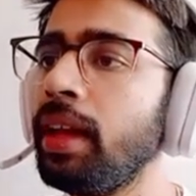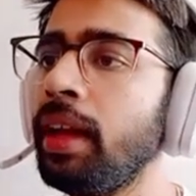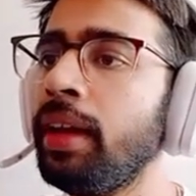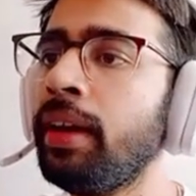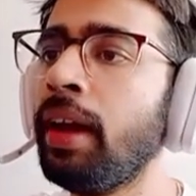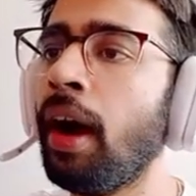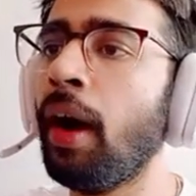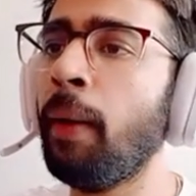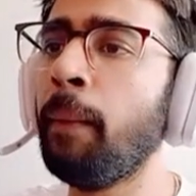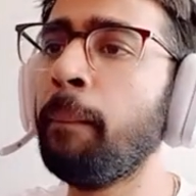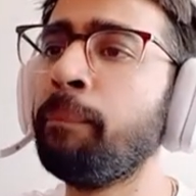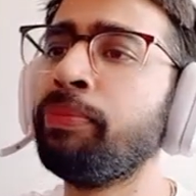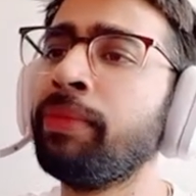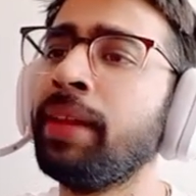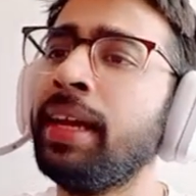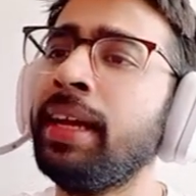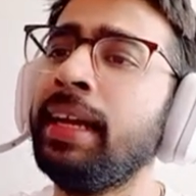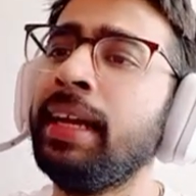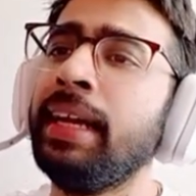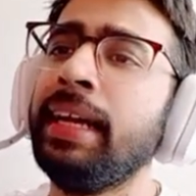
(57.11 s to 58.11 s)
Now,
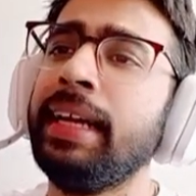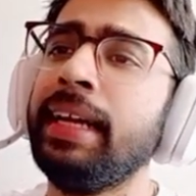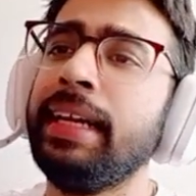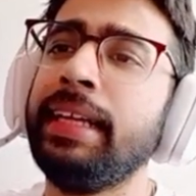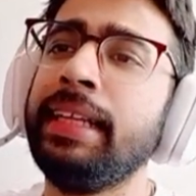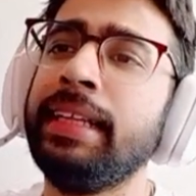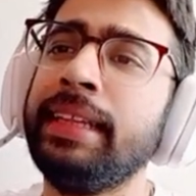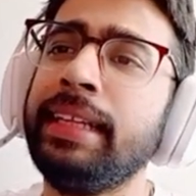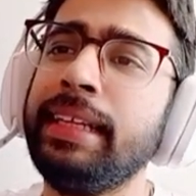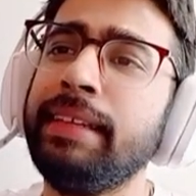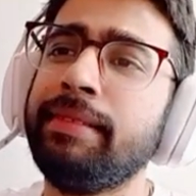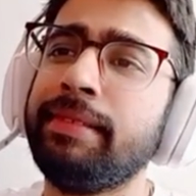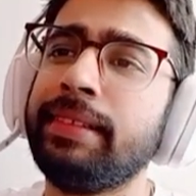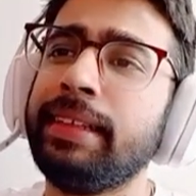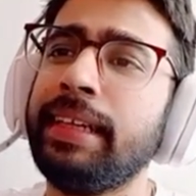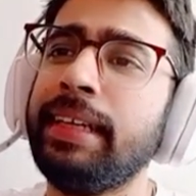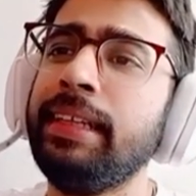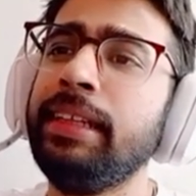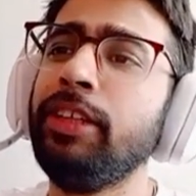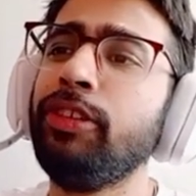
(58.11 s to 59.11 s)
in this
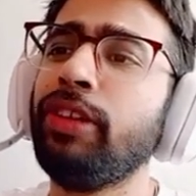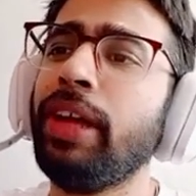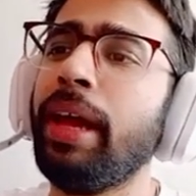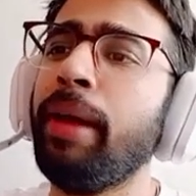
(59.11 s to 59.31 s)
in this